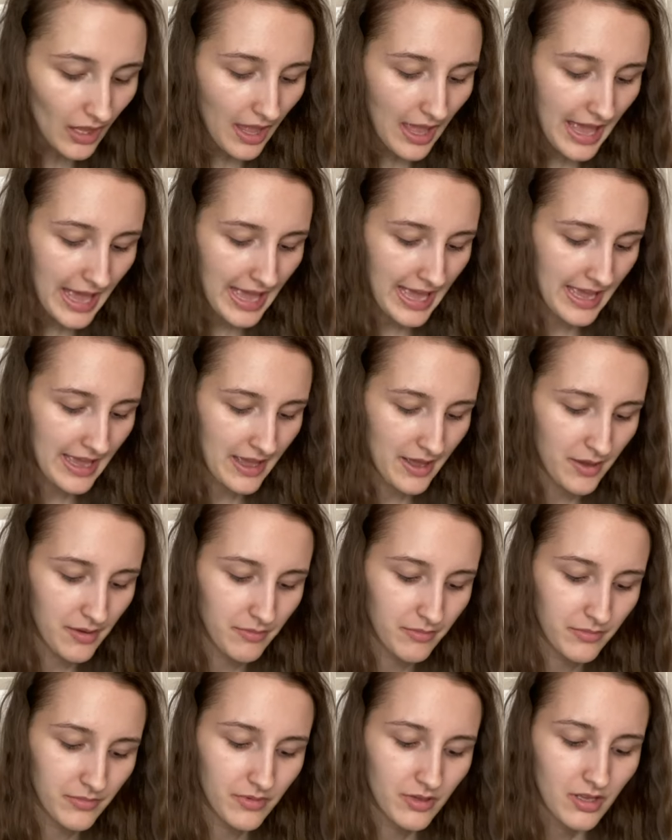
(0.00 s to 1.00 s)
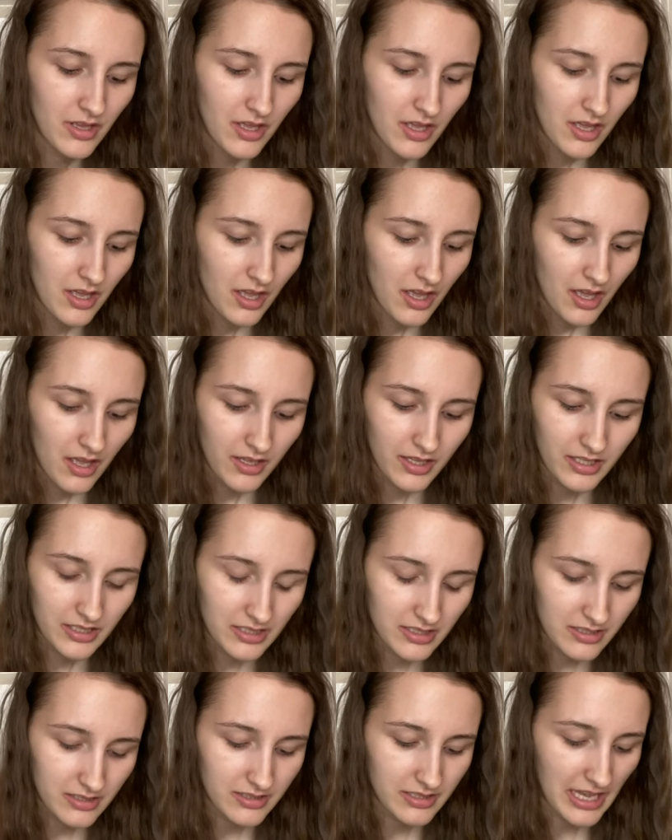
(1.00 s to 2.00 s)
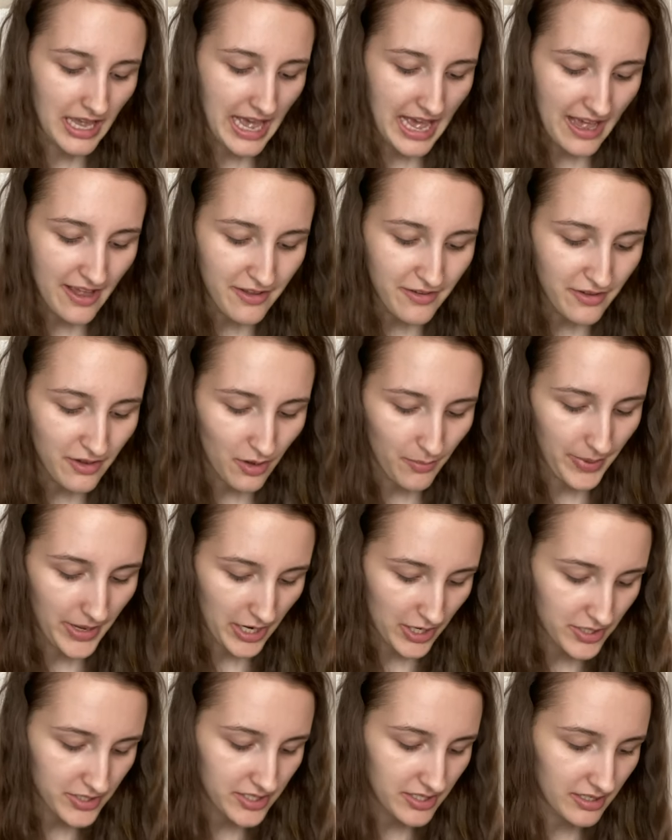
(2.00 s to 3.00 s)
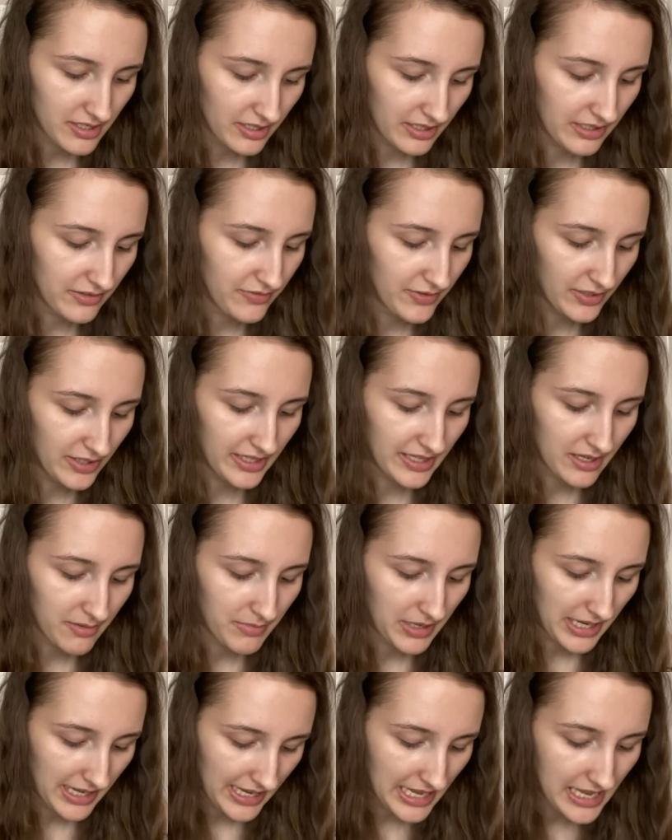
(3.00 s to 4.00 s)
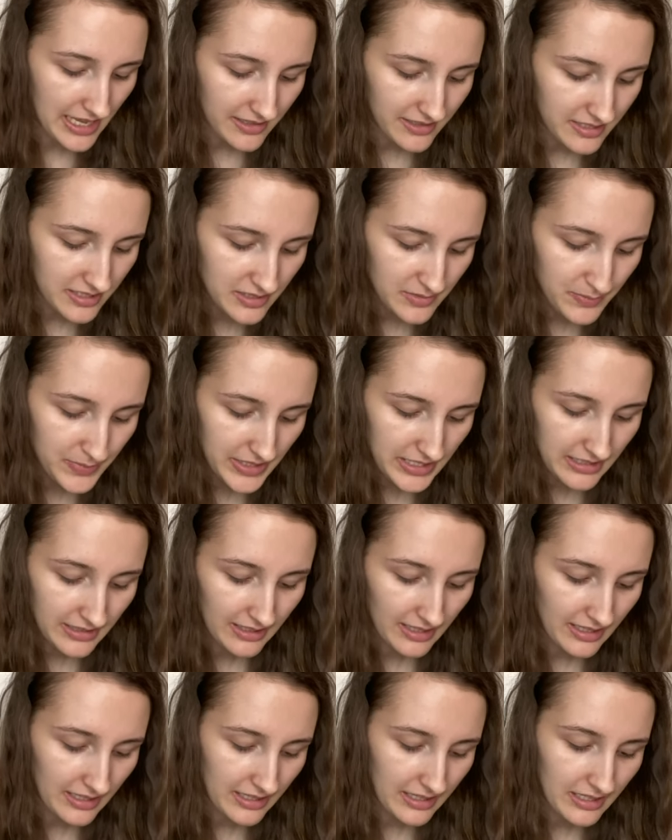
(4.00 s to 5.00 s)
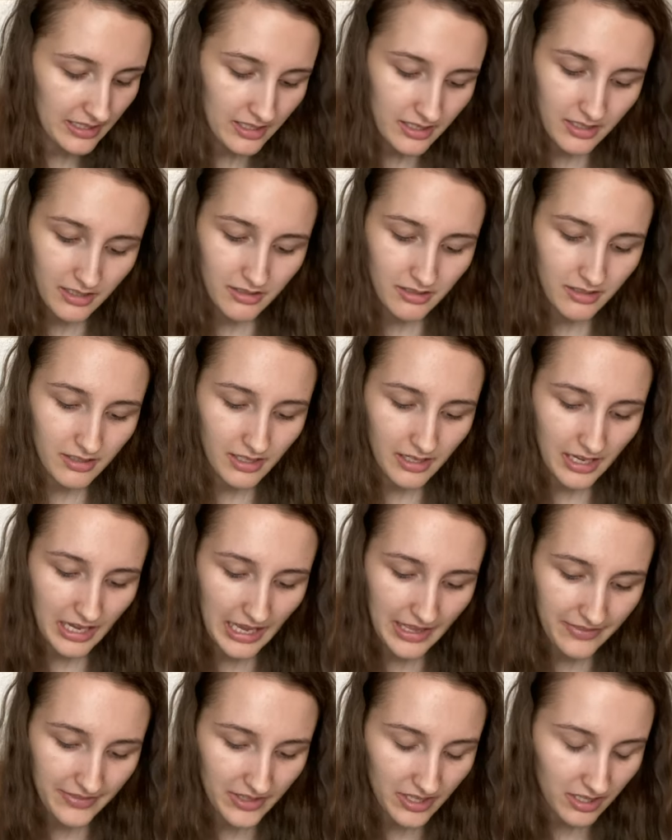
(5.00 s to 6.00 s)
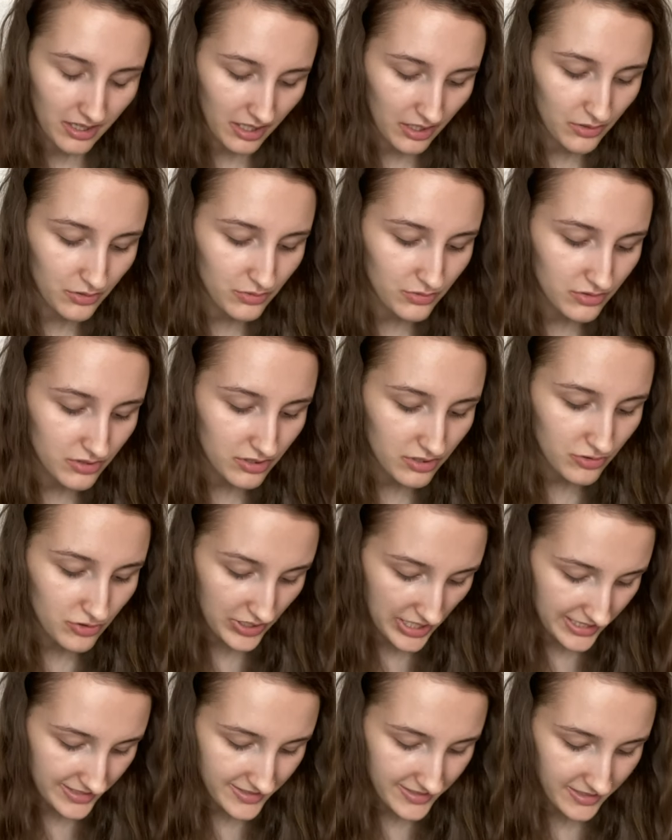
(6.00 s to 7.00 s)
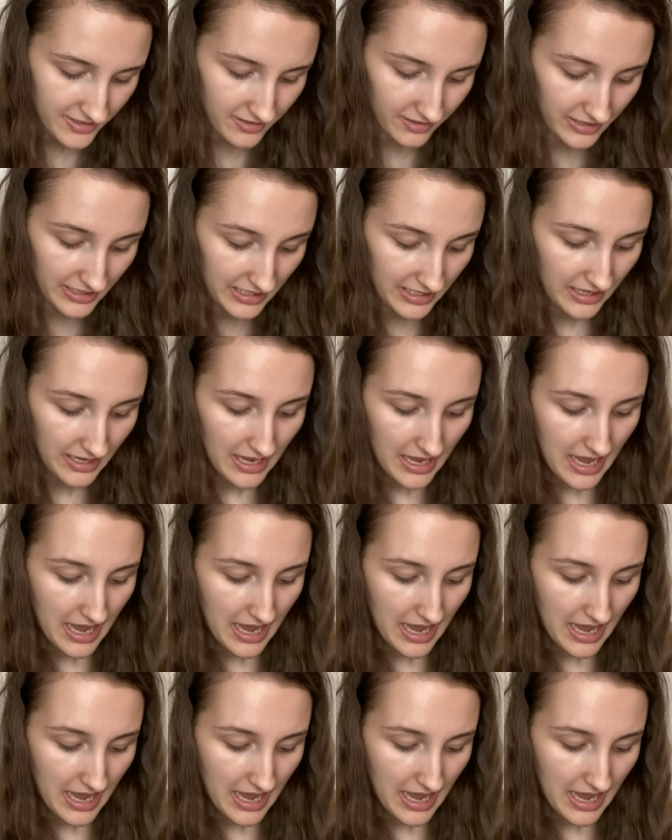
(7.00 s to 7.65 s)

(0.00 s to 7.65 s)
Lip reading: Because I personally feel like my head has been like in the clouds drastically.